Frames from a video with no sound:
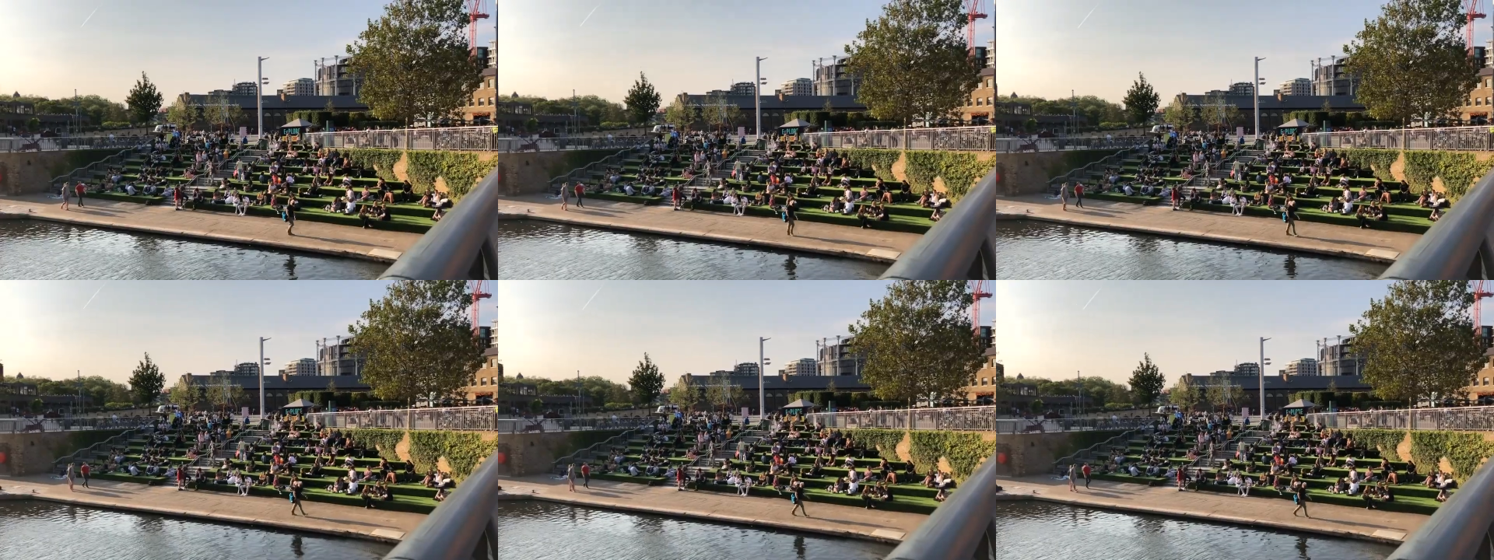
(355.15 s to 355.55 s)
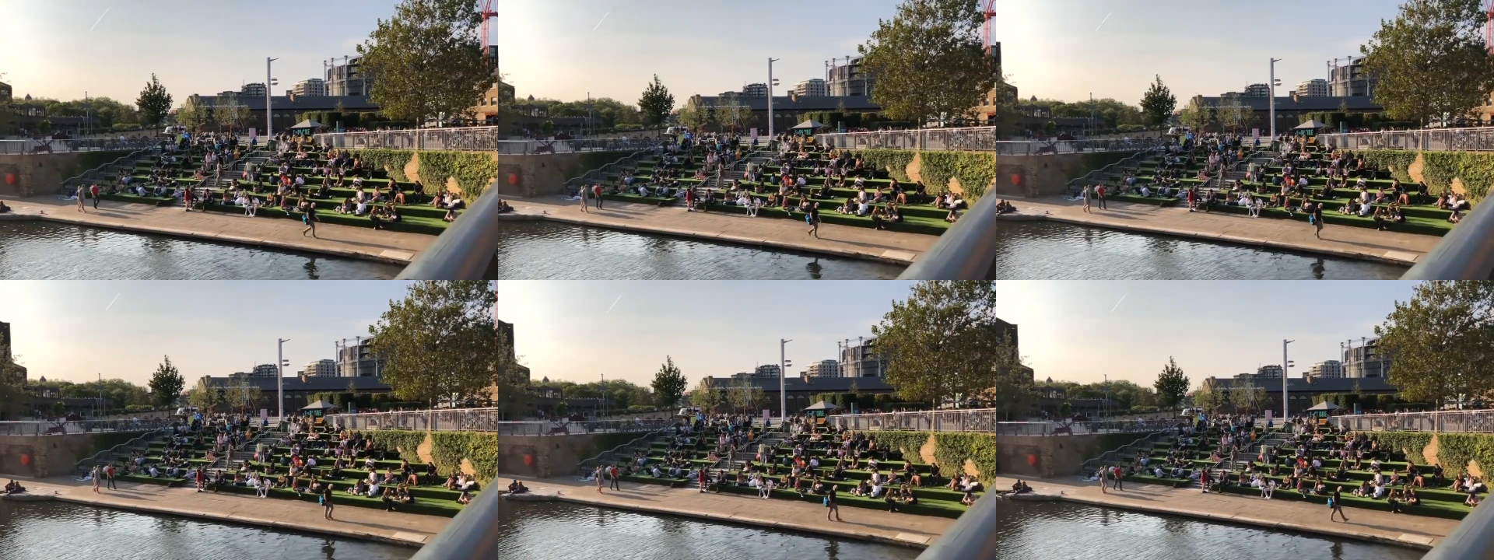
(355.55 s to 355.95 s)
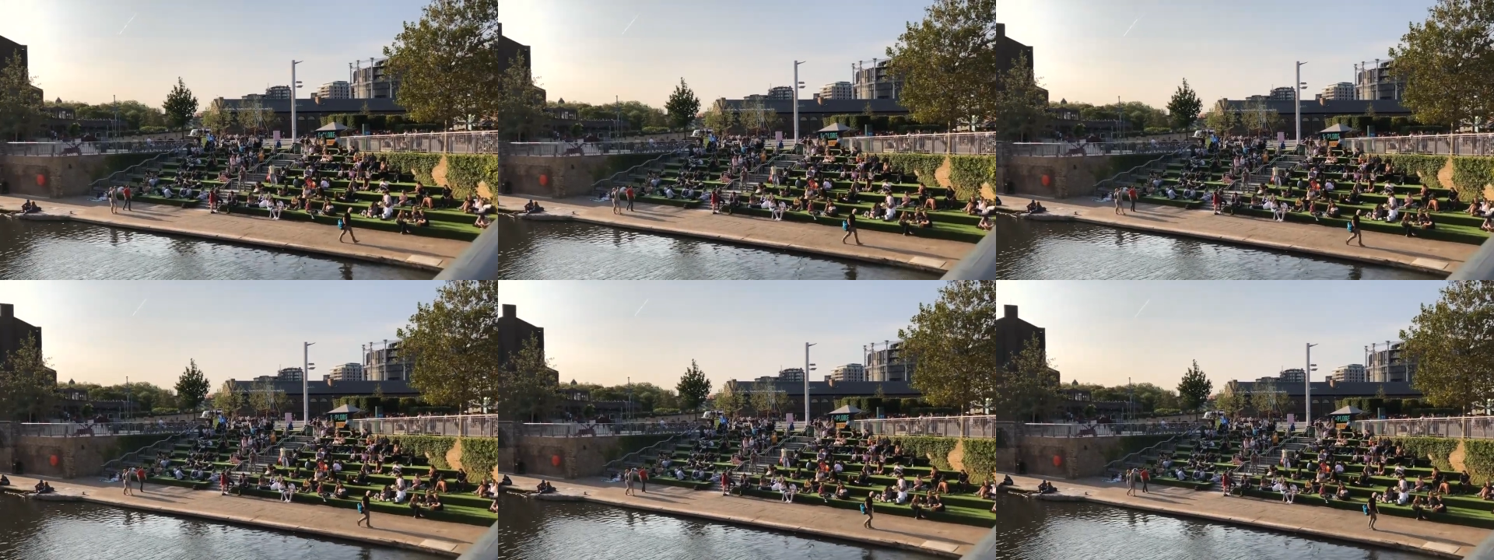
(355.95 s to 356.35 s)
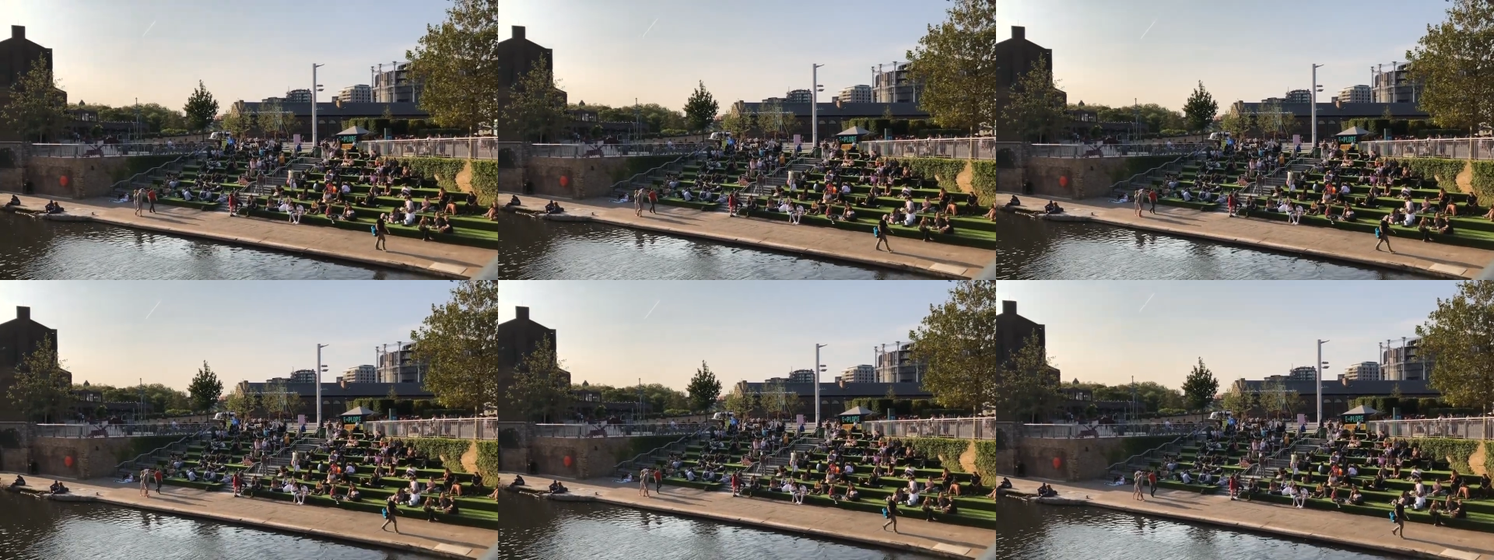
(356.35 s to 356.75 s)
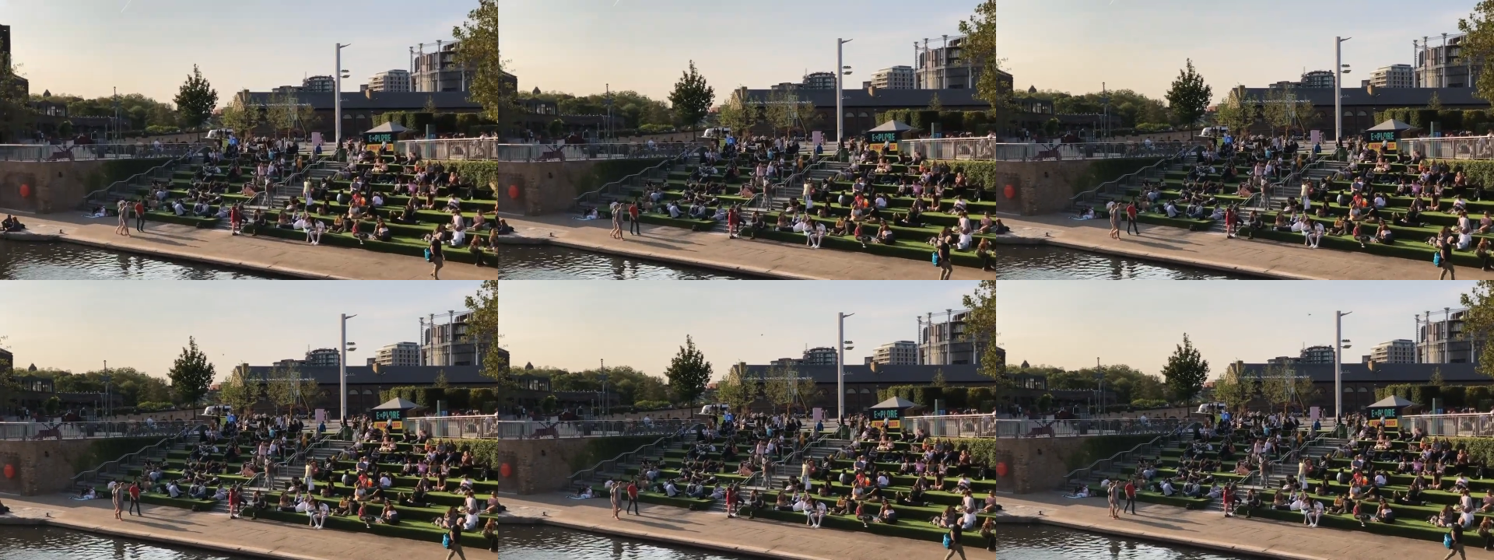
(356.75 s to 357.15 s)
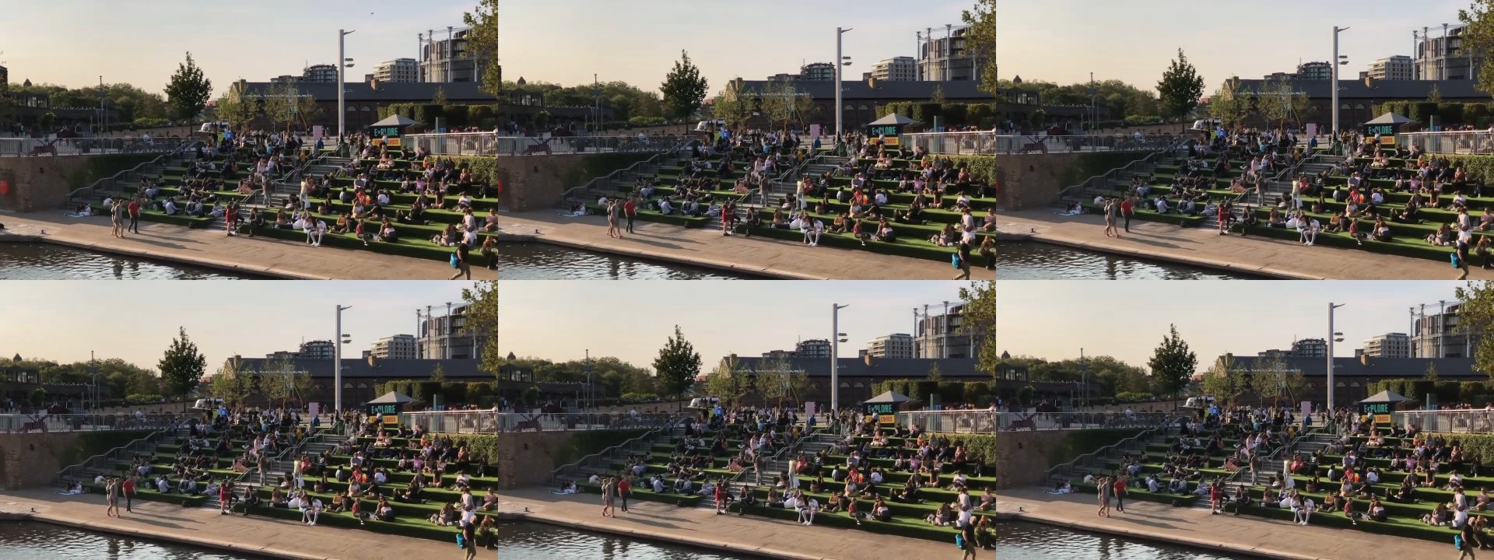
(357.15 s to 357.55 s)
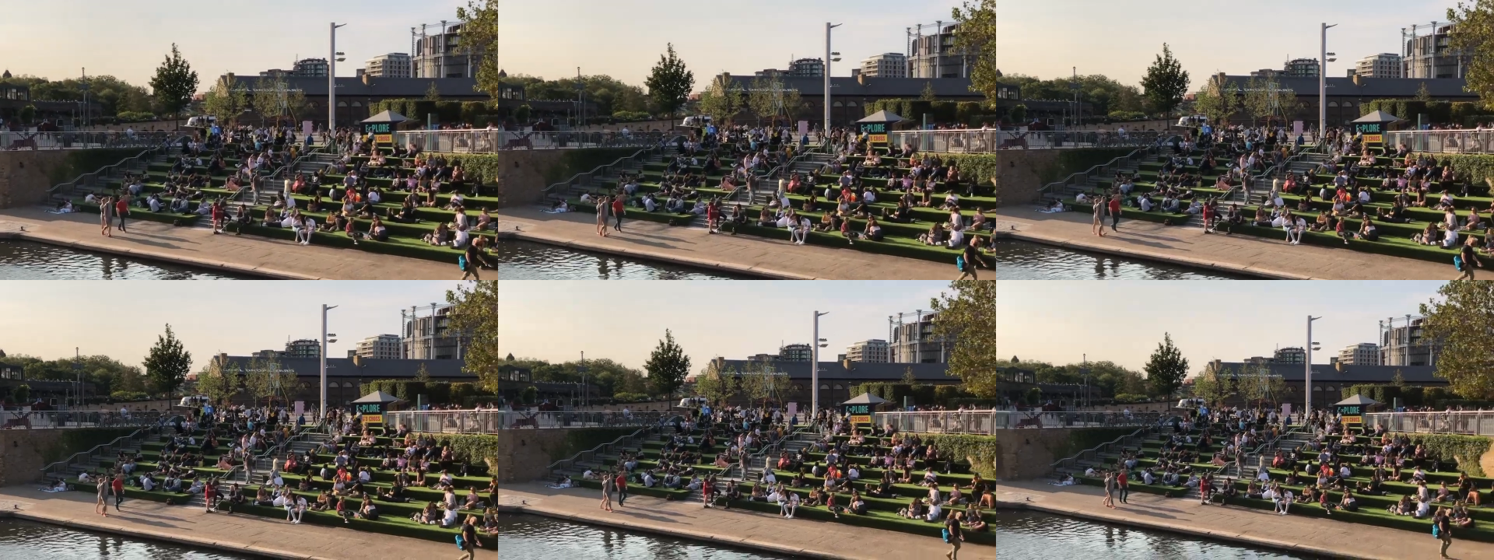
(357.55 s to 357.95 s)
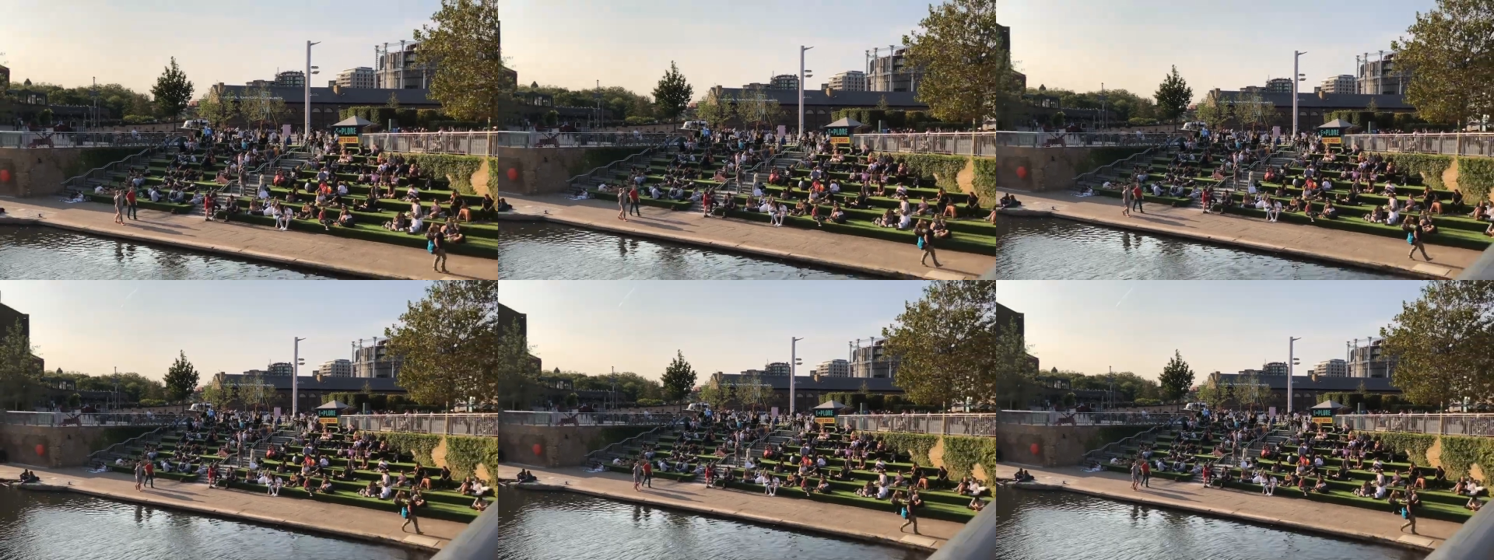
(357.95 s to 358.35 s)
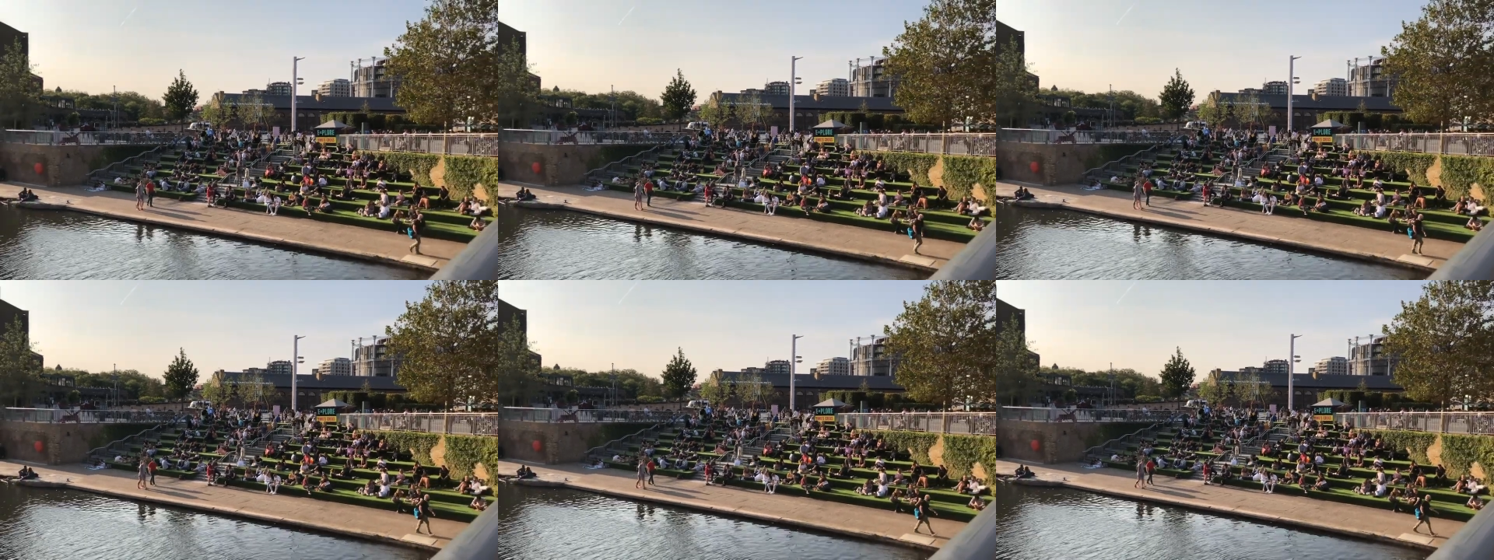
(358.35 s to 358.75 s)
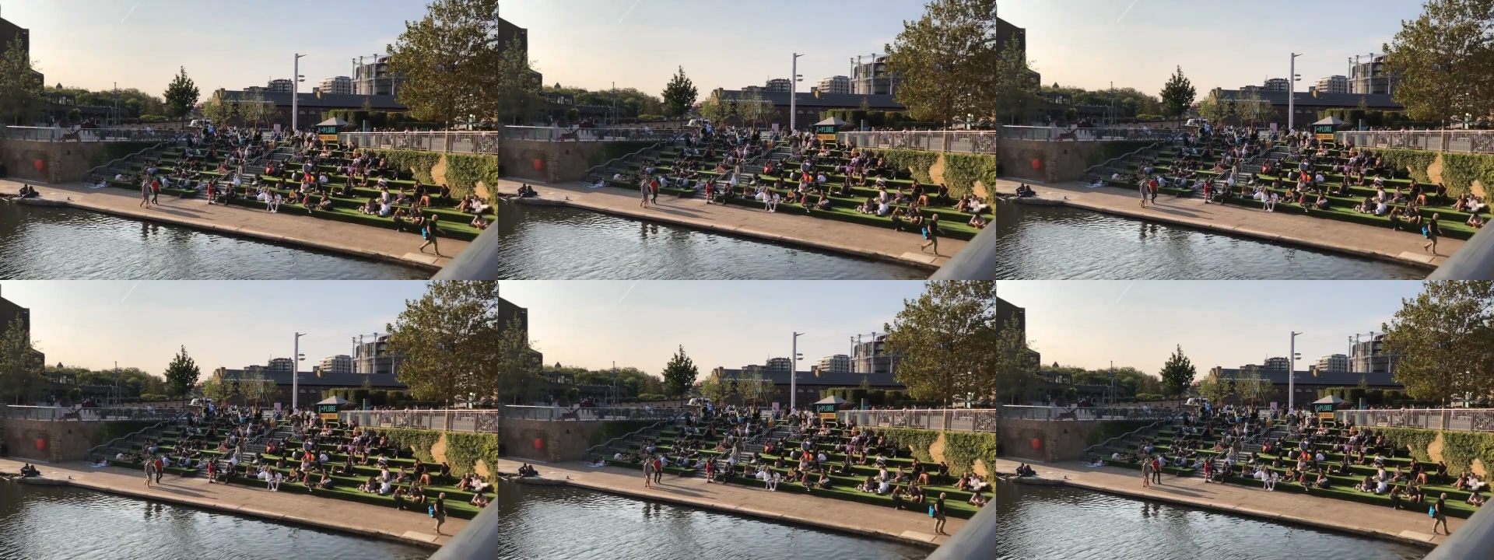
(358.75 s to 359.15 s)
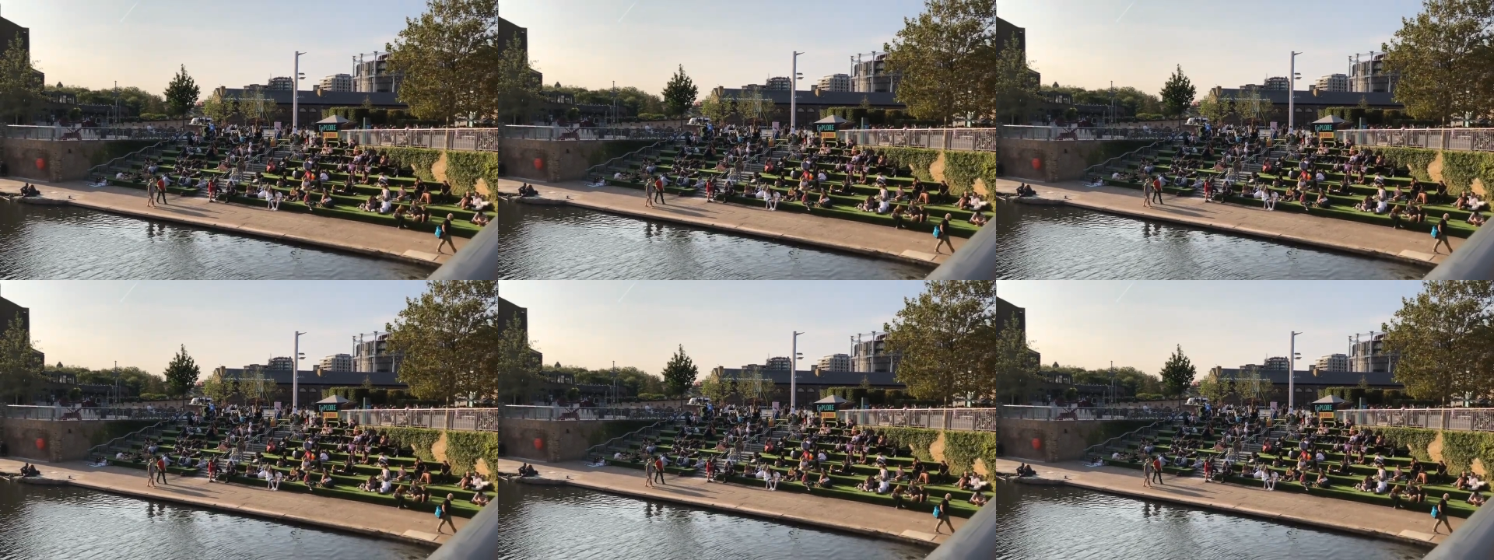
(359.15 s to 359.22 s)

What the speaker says: No face is visible, so there are no lips to read.